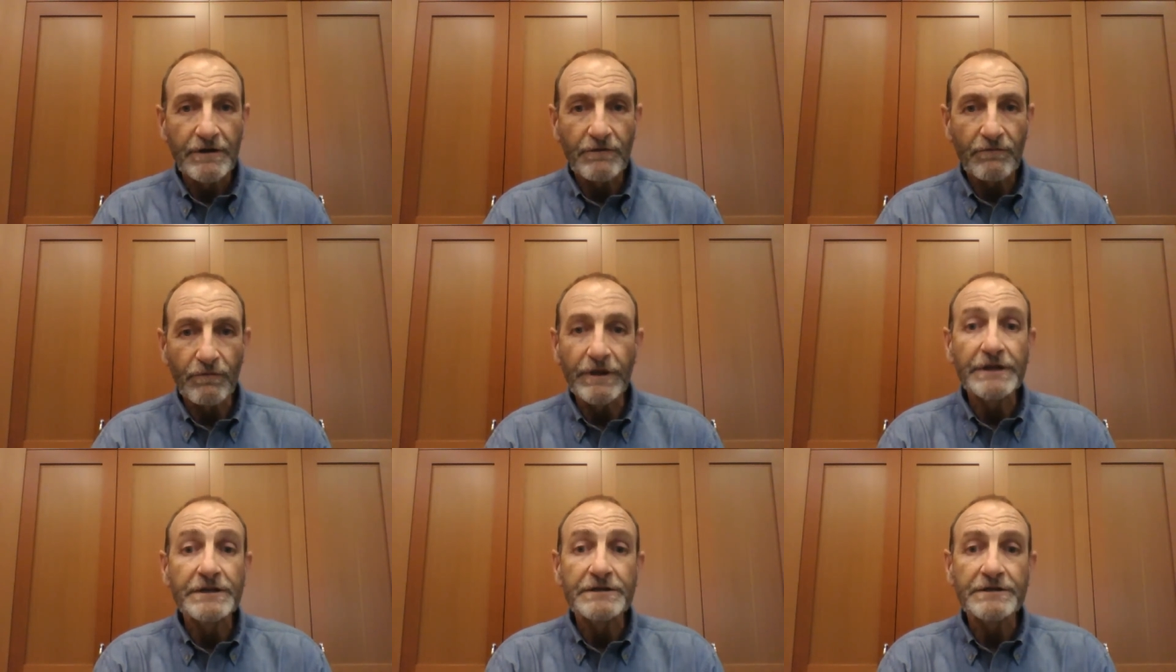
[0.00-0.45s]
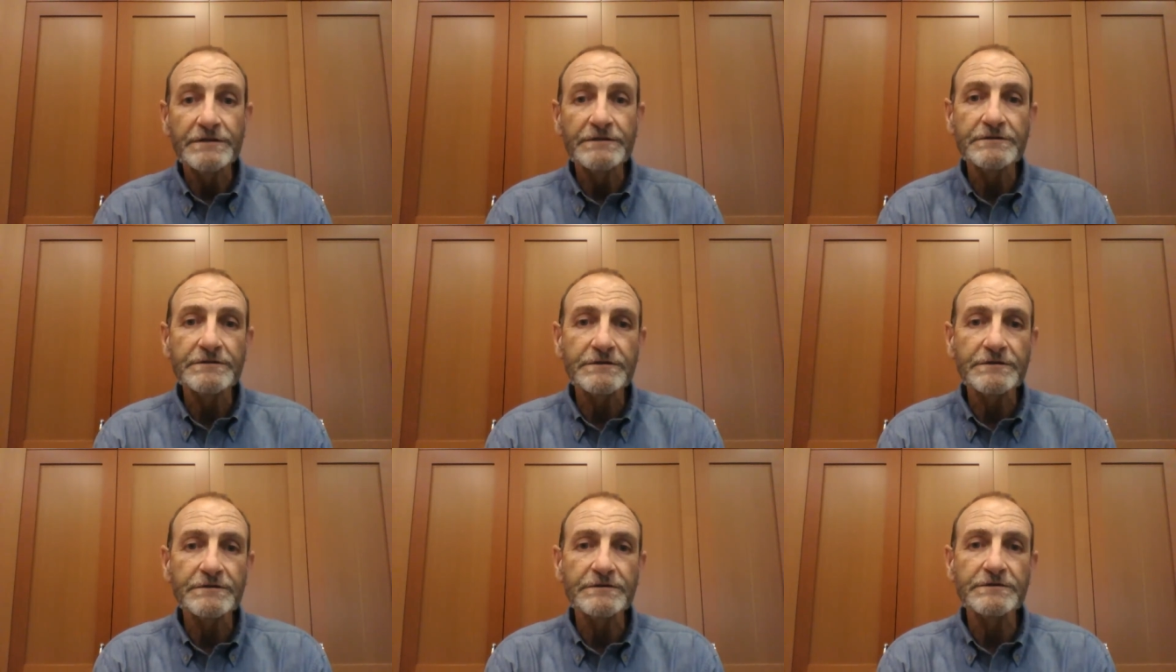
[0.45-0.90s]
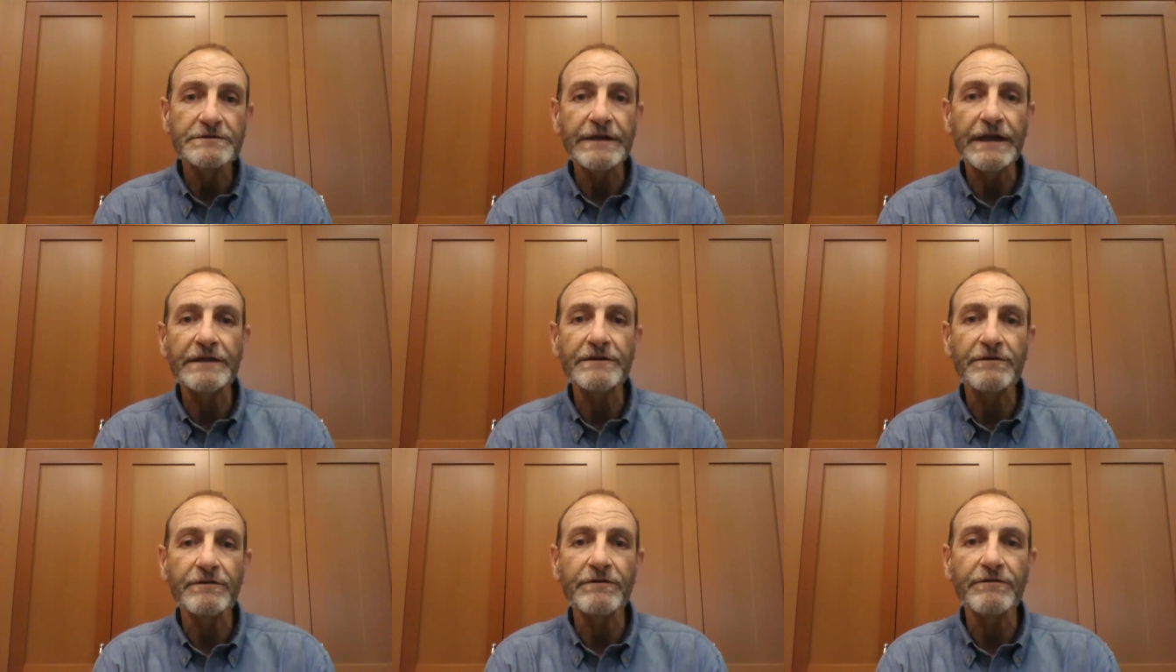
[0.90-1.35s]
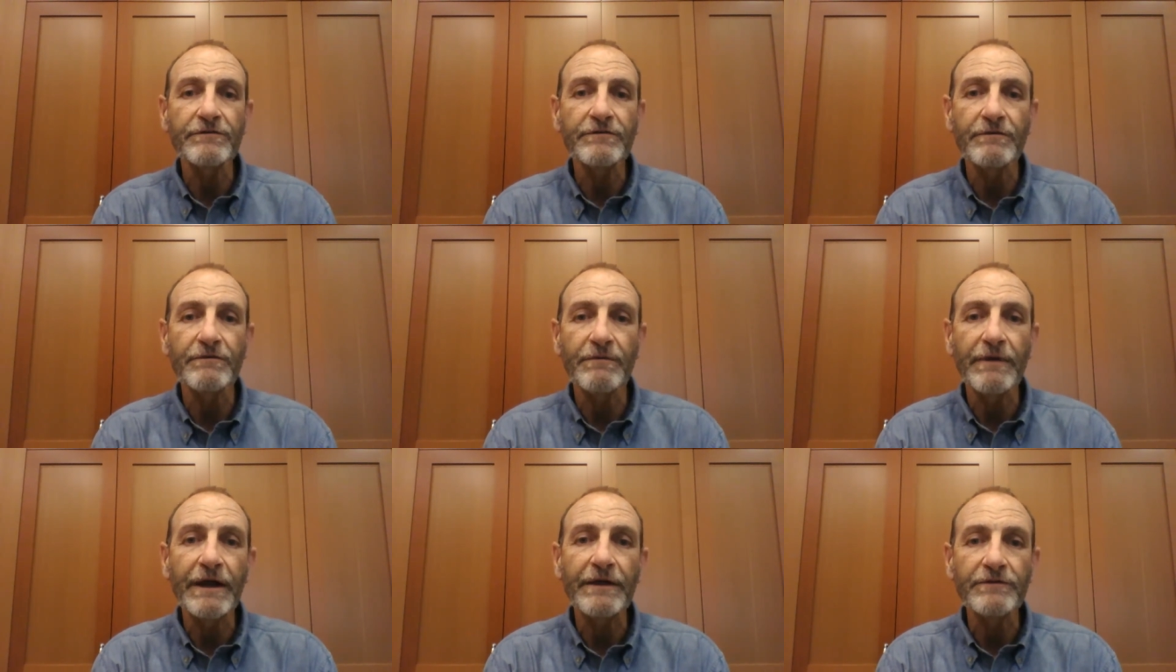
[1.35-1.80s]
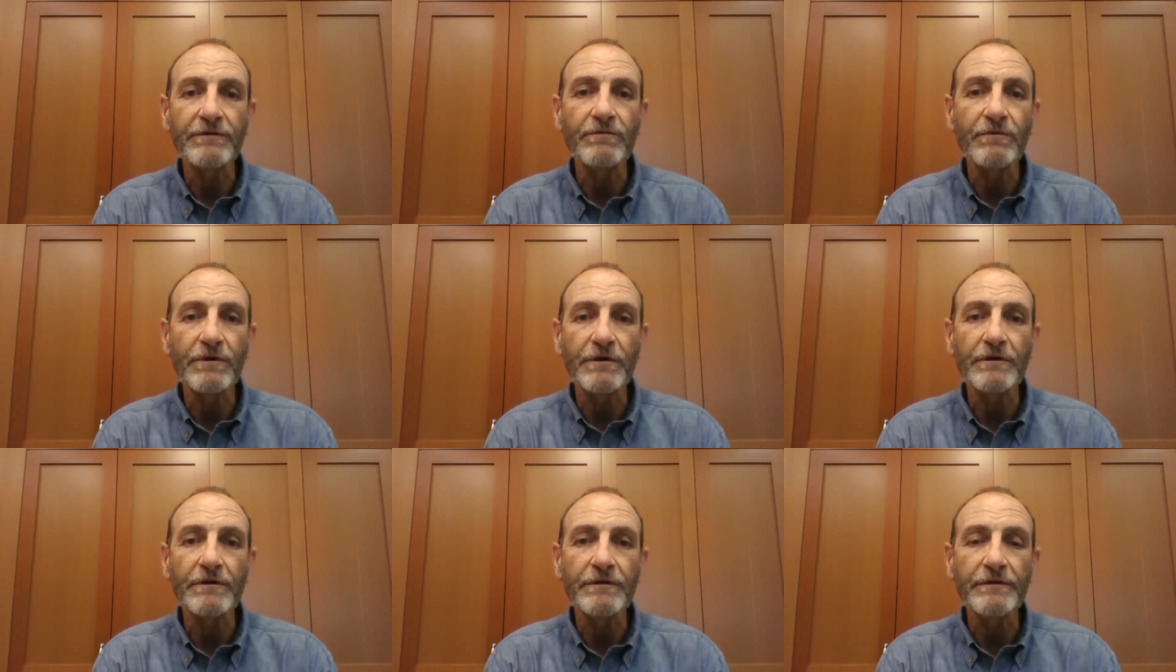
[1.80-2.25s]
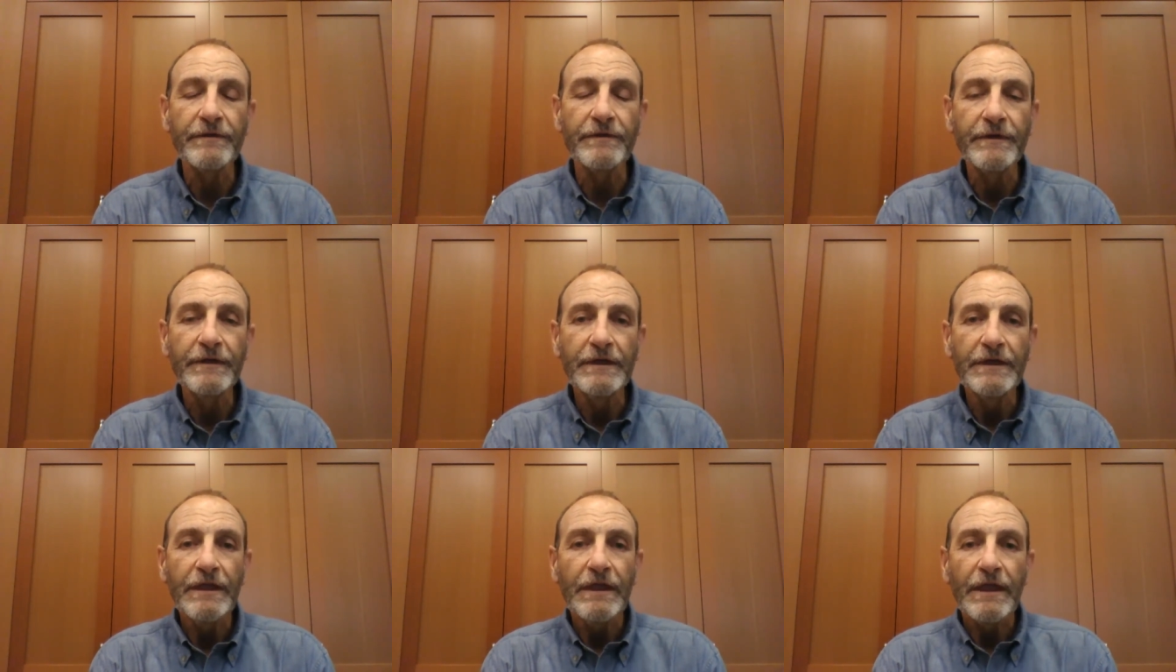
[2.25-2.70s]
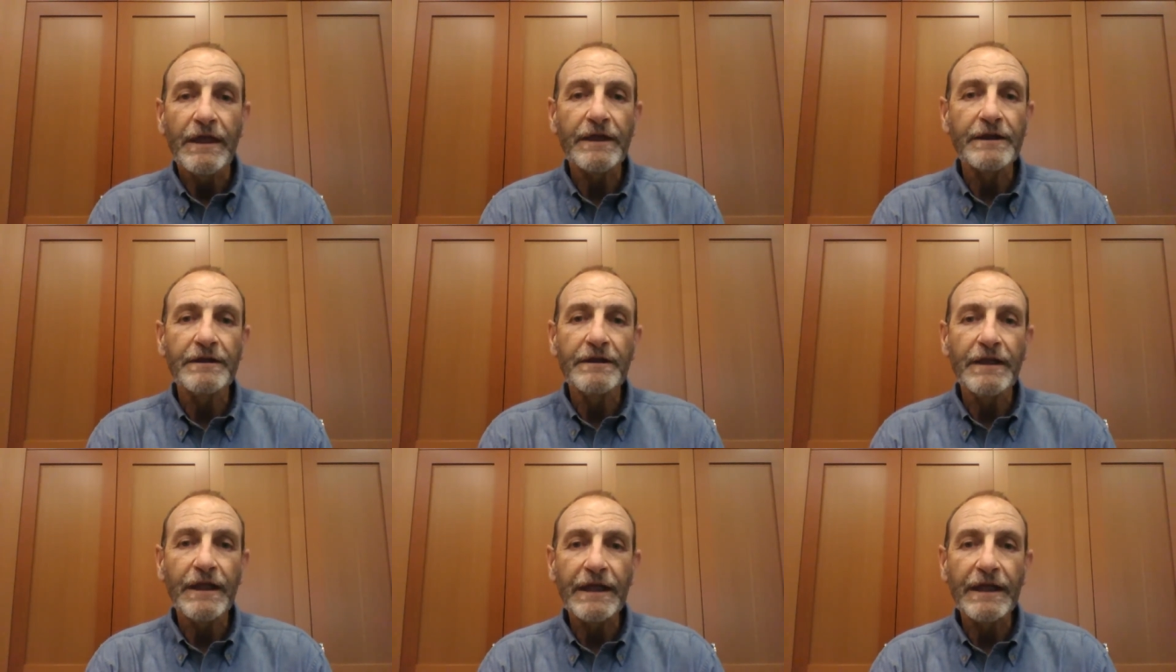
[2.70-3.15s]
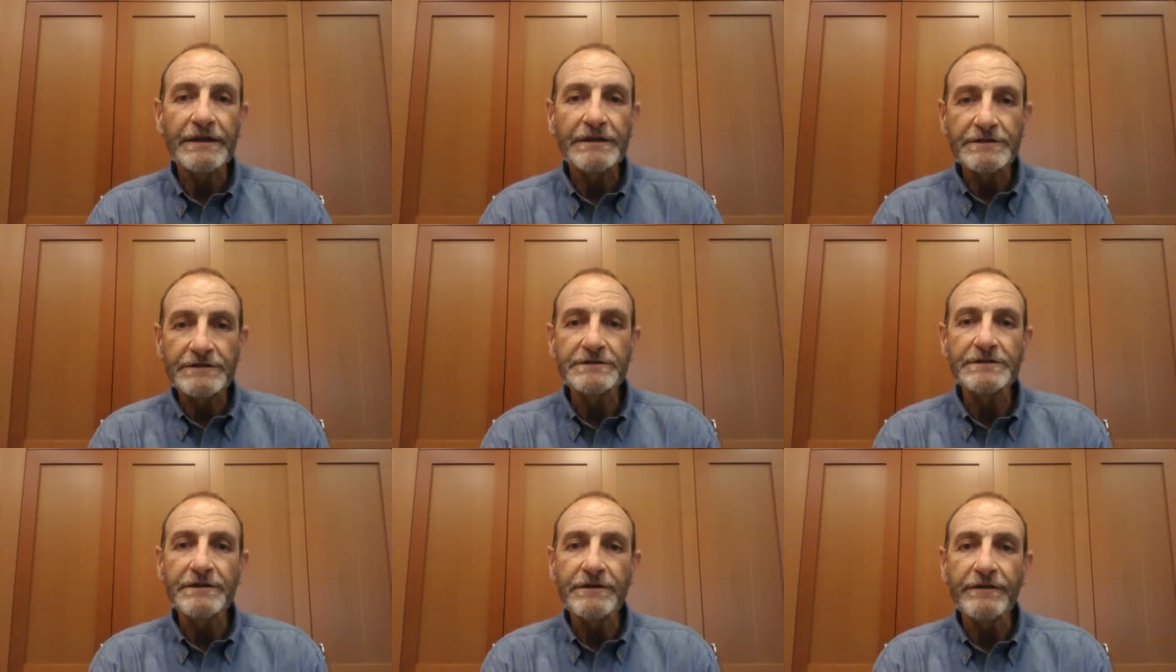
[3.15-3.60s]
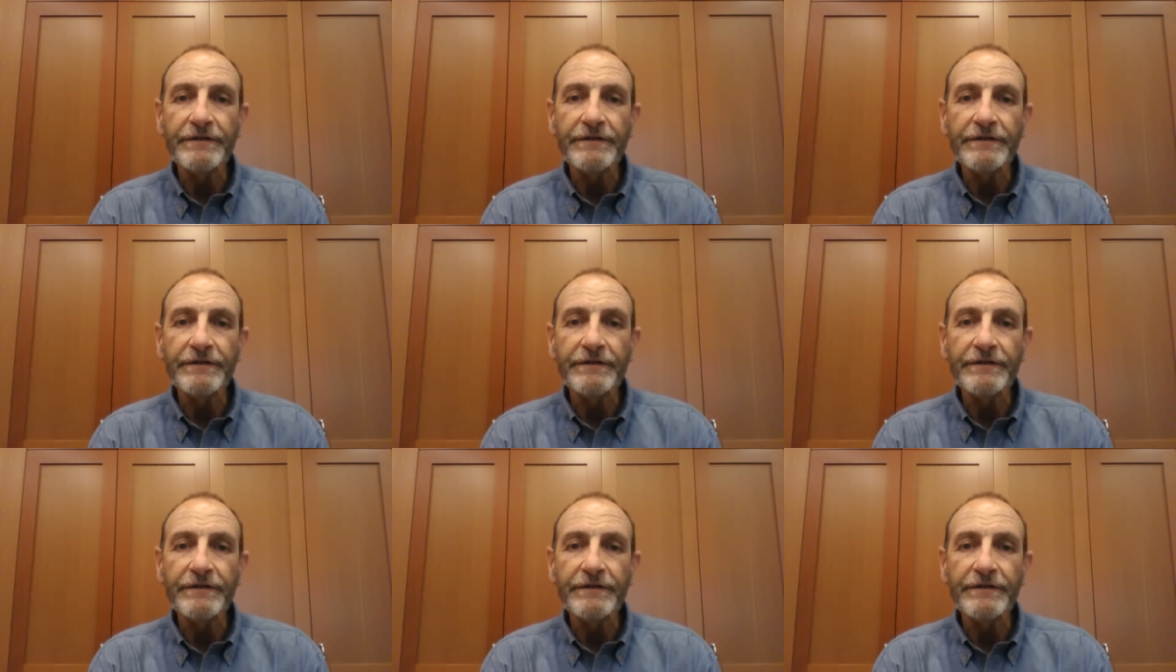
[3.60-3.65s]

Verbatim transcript: regions and sectors around the world, and, and distill